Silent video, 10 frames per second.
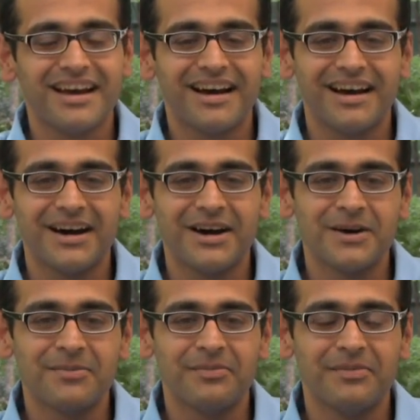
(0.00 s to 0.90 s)

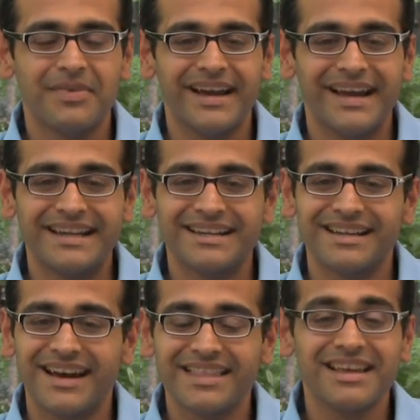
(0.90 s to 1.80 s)

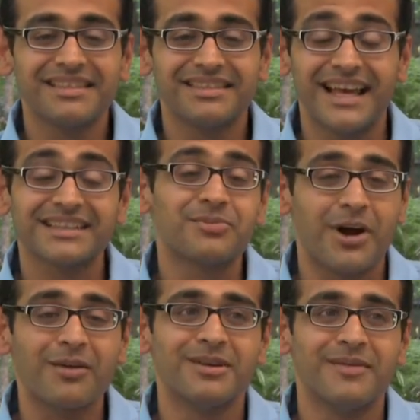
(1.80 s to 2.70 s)
I think that's a
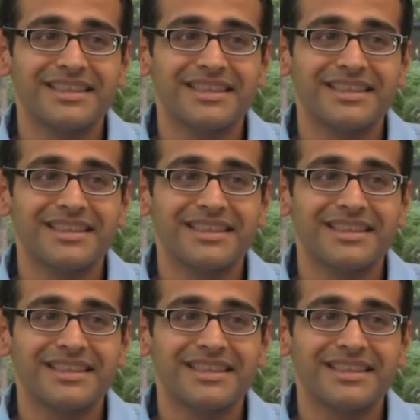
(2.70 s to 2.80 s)
problem.